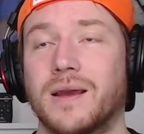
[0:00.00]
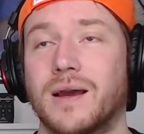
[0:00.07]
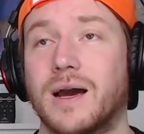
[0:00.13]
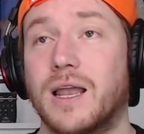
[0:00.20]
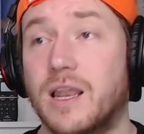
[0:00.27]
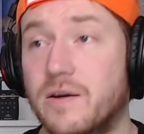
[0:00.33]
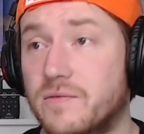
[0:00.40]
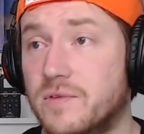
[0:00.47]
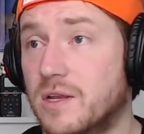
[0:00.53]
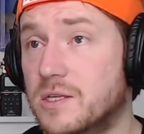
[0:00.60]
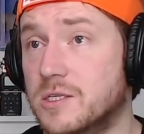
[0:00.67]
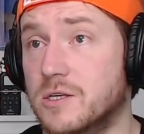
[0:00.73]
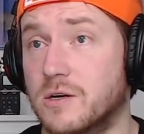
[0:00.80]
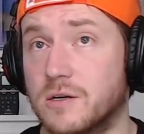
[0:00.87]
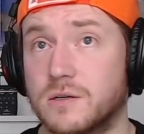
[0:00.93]
I loved
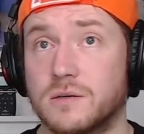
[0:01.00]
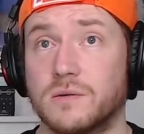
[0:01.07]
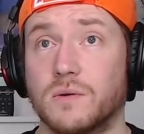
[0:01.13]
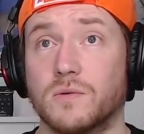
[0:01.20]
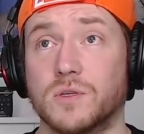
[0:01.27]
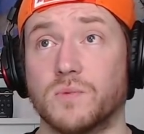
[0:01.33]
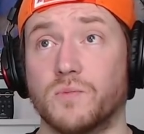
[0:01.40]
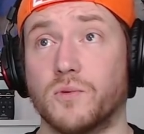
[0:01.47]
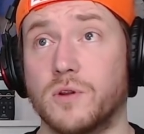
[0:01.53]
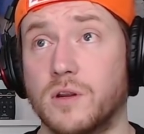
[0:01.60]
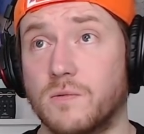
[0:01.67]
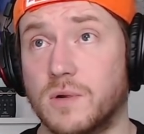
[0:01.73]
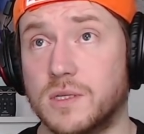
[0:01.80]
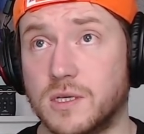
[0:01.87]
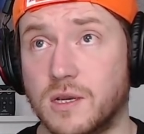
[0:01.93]
that song. It was a
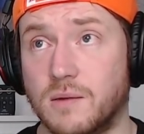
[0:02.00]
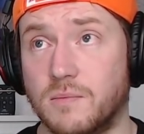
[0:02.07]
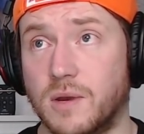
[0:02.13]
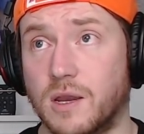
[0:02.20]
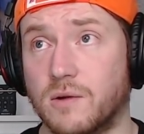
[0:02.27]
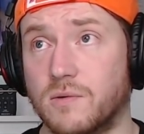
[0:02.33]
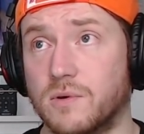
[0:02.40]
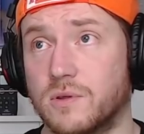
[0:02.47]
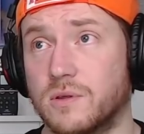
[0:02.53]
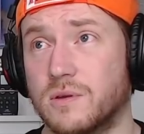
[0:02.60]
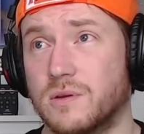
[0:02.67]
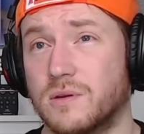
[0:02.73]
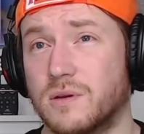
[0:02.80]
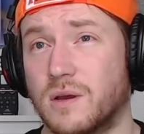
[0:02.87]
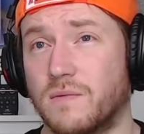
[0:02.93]
brilliant one to come back with.
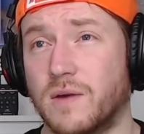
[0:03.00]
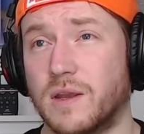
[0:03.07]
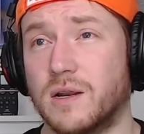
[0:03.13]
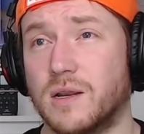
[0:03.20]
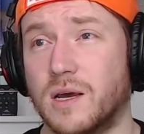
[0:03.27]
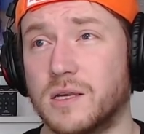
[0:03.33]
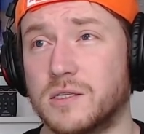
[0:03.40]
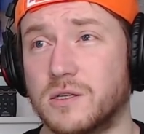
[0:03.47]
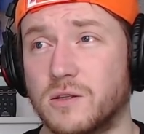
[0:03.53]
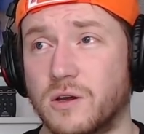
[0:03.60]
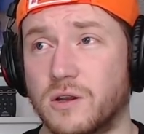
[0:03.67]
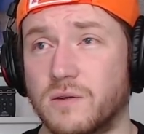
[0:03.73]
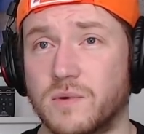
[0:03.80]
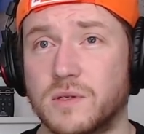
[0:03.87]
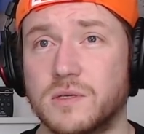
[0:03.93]
I've analyzed a
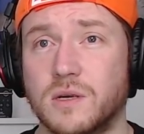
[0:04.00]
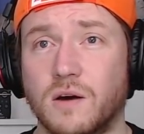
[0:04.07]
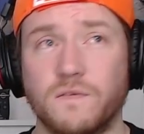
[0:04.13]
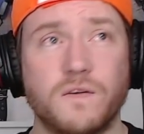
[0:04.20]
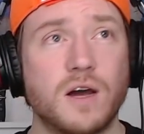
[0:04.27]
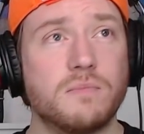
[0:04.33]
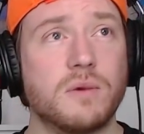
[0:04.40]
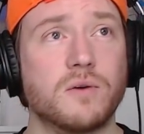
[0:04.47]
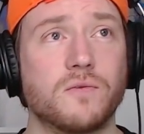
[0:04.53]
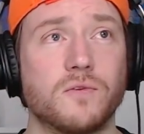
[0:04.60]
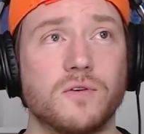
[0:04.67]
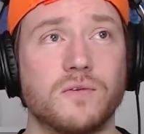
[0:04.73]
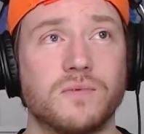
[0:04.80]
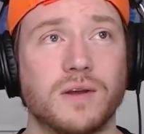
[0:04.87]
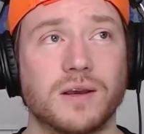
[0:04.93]
lot of it. I'll find my
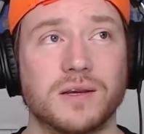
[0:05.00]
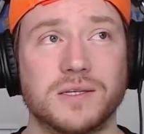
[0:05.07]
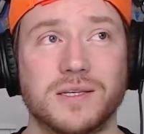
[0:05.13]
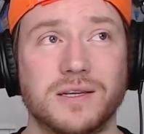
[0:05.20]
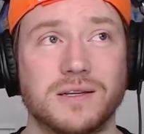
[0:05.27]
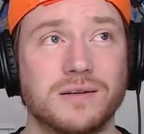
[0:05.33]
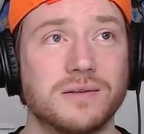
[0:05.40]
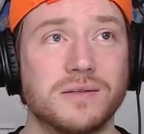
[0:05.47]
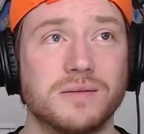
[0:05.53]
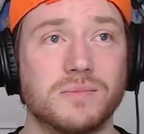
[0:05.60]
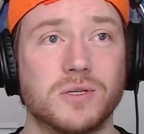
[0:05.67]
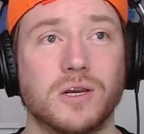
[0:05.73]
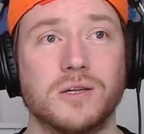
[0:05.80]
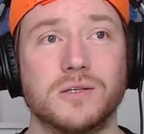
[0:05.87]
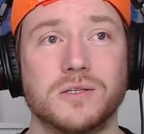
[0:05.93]
groove. Like I said, some
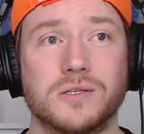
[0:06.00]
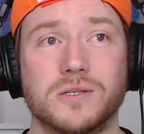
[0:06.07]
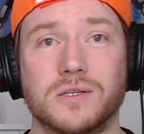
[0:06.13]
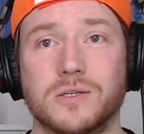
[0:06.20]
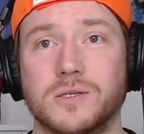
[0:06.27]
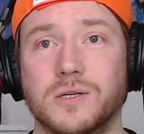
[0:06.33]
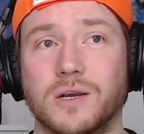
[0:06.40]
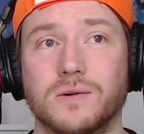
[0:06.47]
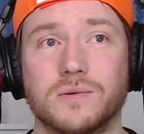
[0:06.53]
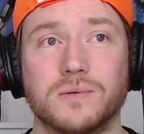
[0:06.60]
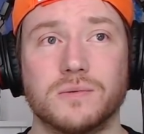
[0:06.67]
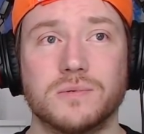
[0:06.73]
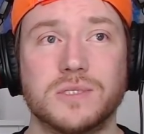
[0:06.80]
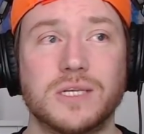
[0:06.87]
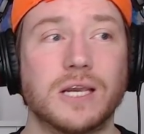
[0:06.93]
changes to the channel
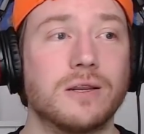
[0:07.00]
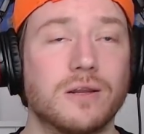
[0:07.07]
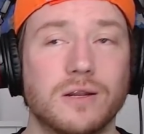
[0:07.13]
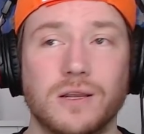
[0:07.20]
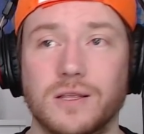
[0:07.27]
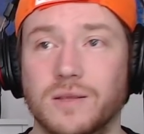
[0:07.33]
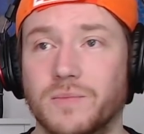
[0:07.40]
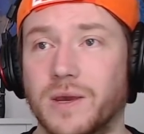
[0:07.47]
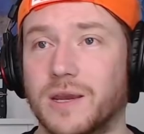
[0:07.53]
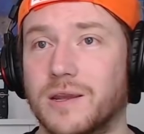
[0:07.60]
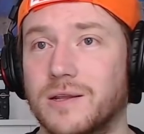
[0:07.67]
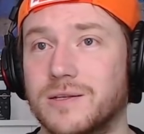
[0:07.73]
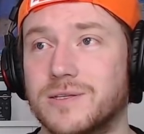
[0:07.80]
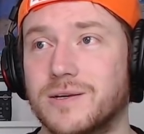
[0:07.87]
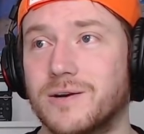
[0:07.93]
technically in the back
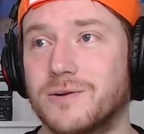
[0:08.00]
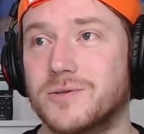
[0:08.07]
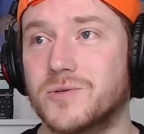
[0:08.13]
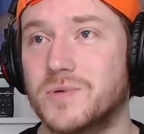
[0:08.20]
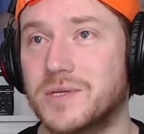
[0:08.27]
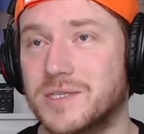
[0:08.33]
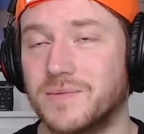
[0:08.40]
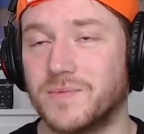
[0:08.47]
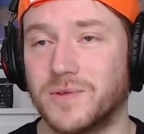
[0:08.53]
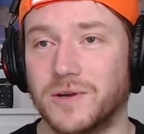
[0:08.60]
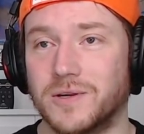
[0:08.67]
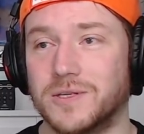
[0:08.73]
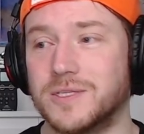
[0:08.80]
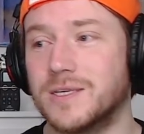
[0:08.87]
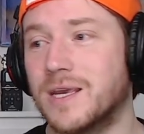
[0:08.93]
end, so I'll tweak some of
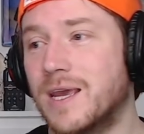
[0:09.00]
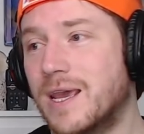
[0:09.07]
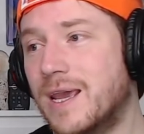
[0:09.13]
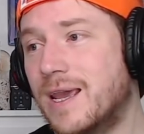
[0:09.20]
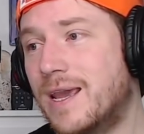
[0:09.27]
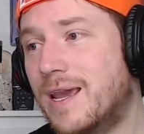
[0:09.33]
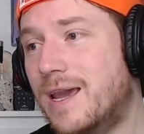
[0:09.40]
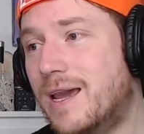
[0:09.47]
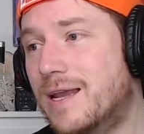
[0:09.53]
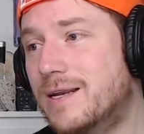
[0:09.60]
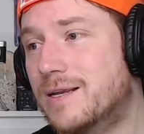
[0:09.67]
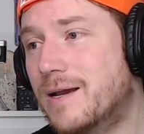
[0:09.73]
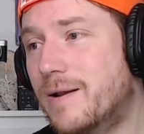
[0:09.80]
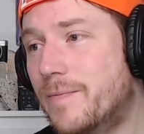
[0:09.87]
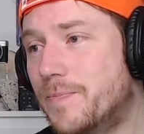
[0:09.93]
those.
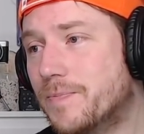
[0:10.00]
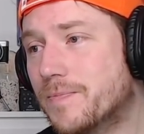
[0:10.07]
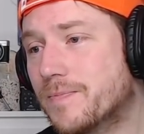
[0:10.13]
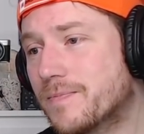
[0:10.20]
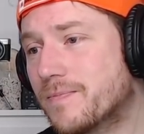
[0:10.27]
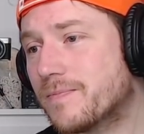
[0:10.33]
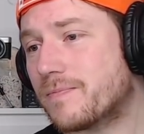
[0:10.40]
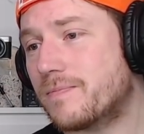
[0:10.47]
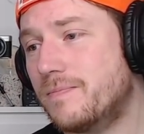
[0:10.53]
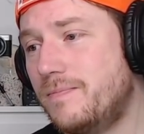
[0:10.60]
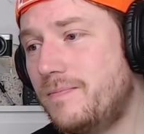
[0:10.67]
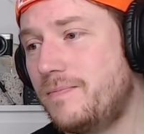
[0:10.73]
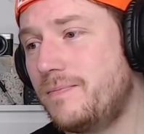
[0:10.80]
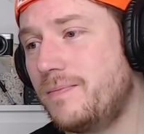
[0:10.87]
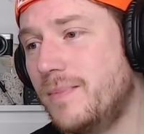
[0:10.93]
And
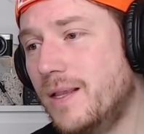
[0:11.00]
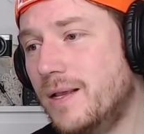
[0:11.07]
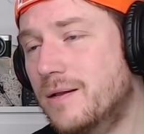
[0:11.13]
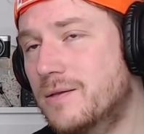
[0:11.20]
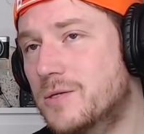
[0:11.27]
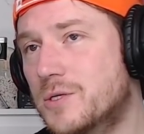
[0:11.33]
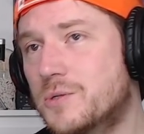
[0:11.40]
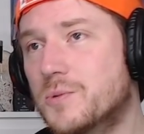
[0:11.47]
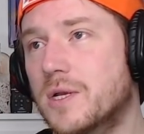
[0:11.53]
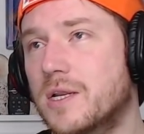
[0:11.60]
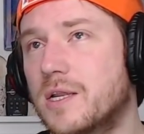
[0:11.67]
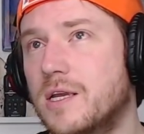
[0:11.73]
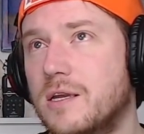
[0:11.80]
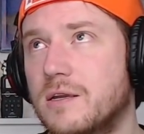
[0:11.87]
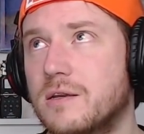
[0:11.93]
just
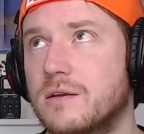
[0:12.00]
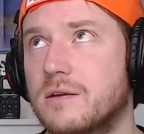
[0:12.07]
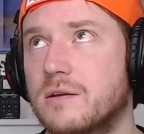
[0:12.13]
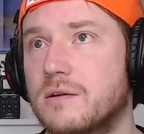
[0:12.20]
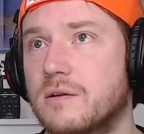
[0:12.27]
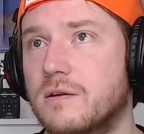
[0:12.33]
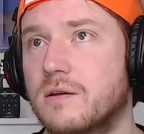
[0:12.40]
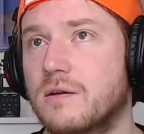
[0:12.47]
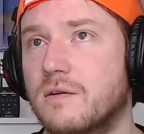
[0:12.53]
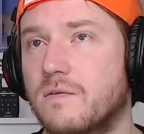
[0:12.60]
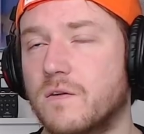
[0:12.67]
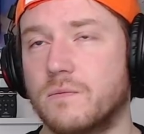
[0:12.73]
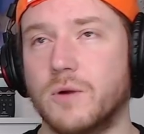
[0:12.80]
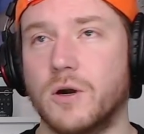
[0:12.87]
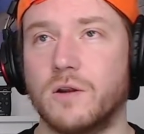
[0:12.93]
really
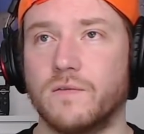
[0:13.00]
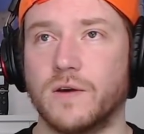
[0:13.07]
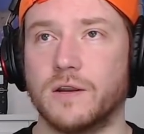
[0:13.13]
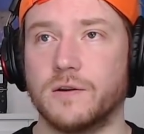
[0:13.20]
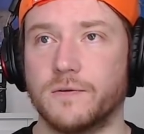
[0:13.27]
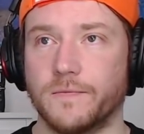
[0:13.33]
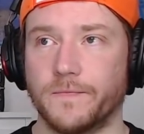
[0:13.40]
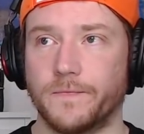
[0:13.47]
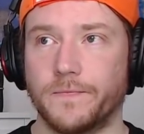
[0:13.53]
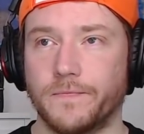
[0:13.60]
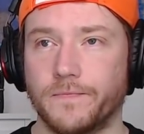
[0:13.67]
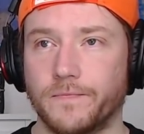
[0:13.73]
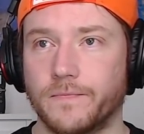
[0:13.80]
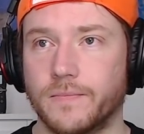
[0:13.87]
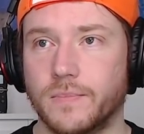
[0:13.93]
feel motivated,
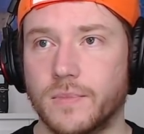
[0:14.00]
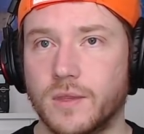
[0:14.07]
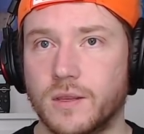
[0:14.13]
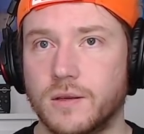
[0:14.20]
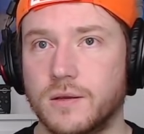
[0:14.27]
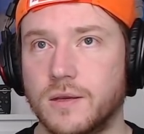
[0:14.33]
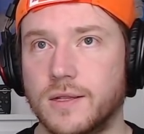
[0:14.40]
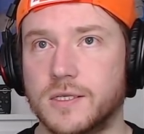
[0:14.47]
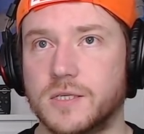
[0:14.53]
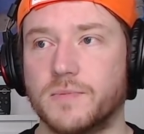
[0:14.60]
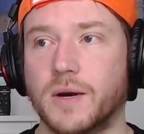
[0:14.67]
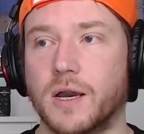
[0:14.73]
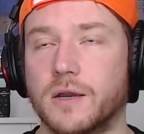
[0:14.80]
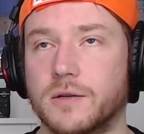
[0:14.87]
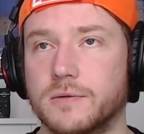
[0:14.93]

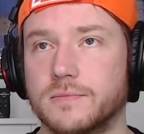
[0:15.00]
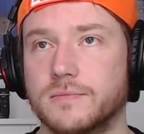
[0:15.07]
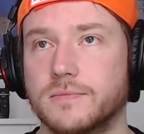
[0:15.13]
inspired.